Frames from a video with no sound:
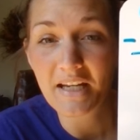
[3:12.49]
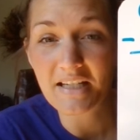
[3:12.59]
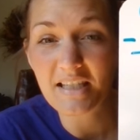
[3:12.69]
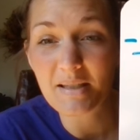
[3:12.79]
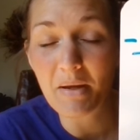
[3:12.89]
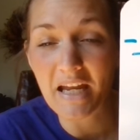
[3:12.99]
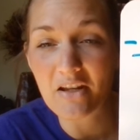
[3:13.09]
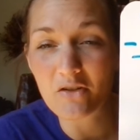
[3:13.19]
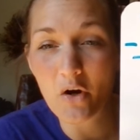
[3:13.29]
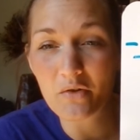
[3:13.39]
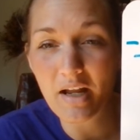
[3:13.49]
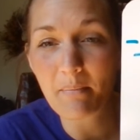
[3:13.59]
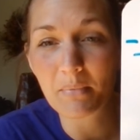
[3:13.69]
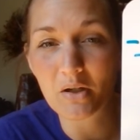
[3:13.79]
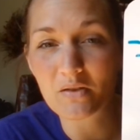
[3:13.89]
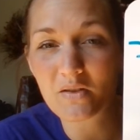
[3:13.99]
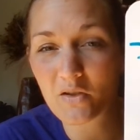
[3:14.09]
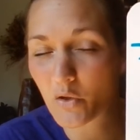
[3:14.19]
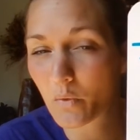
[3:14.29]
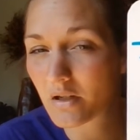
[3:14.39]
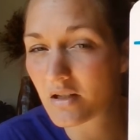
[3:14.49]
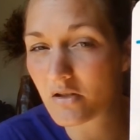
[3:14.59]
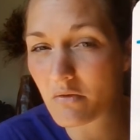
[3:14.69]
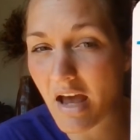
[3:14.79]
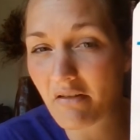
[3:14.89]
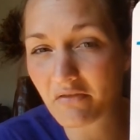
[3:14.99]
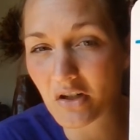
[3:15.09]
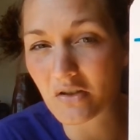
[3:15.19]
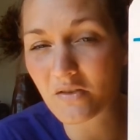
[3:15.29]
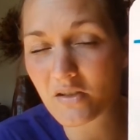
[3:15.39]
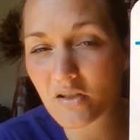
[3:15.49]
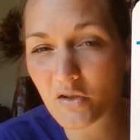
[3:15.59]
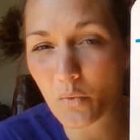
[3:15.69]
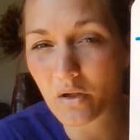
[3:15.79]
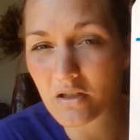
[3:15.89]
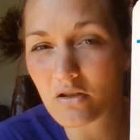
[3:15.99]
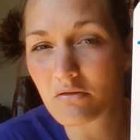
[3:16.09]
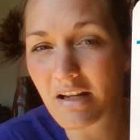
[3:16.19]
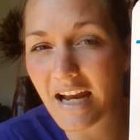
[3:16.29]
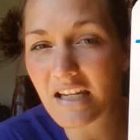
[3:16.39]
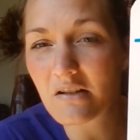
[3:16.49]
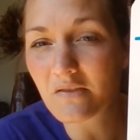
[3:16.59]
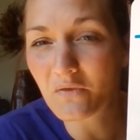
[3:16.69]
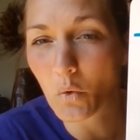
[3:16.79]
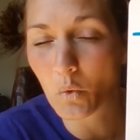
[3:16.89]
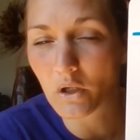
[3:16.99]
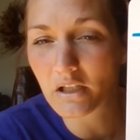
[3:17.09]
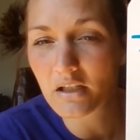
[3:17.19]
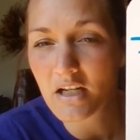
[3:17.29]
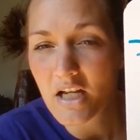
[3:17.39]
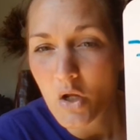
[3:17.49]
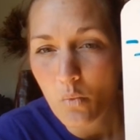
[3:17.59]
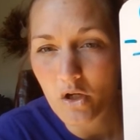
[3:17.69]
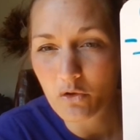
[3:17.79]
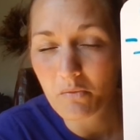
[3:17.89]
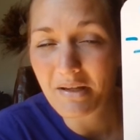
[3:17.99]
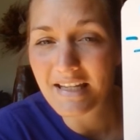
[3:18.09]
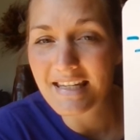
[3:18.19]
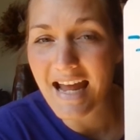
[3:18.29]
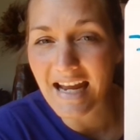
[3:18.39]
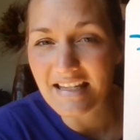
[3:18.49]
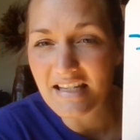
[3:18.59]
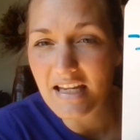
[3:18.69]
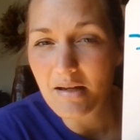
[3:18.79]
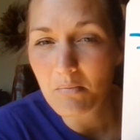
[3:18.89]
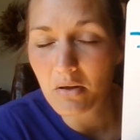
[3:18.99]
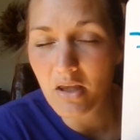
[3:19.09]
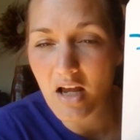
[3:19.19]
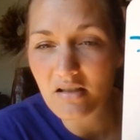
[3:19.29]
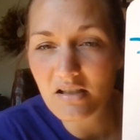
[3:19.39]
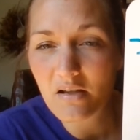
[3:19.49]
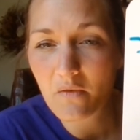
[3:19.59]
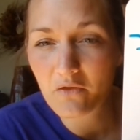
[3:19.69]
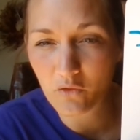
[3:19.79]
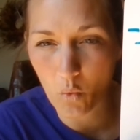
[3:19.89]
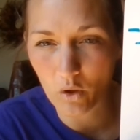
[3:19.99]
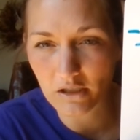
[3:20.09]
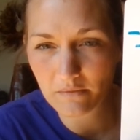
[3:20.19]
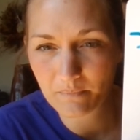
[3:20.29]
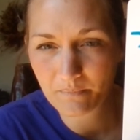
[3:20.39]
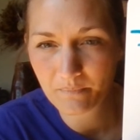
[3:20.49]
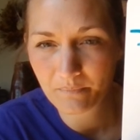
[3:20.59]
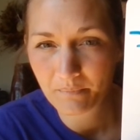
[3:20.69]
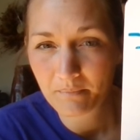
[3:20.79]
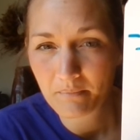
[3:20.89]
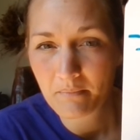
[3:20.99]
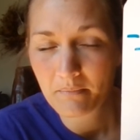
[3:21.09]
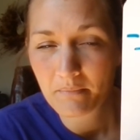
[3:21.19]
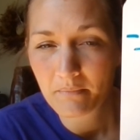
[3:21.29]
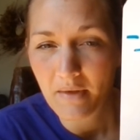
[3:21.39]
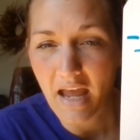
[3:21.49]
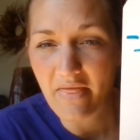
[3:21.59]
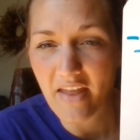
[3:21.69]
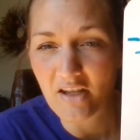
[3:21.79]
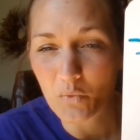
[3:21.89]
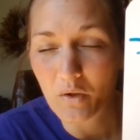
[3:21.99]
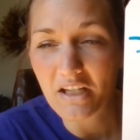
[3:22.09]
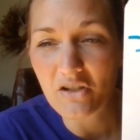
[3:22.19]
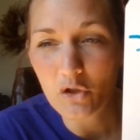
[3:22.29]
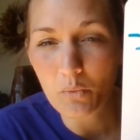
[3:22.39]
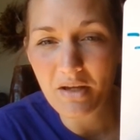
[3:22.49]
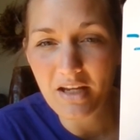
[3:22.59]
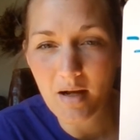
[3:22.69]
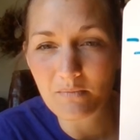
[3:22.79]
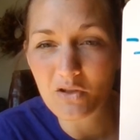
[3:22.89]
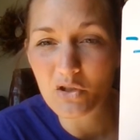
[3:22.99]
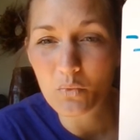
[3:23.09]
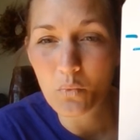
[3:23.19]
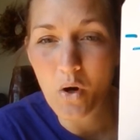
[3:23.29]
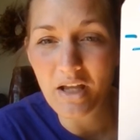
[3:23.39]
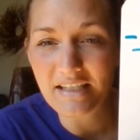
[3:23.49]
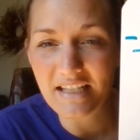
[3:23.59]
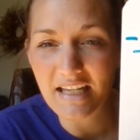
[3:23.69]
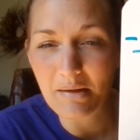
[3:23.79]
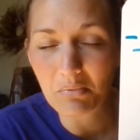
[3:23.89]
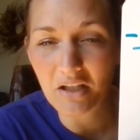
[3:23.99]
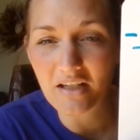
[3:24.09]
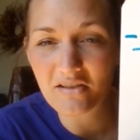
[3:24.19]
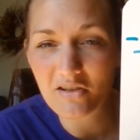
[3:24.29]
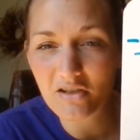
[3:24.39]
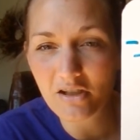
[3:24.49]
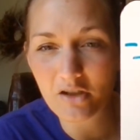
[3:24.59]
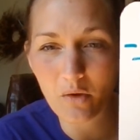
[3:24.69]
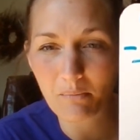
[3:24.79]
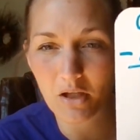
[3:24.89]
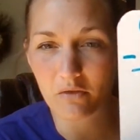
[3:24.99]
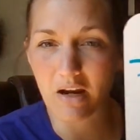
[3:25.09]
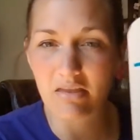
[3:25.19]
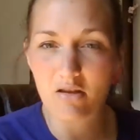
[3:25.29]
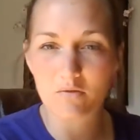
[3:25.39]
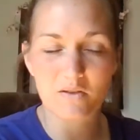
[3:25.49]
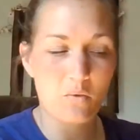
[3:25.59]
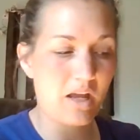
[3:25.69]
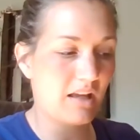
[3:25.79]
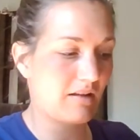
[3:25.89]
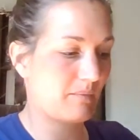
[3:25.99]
Expand our numbers. So we're going to do that first. So we're going to do 94, which would be 90 plus 4. And then 22 becomes 20 plus 2. I'm going to write those quick.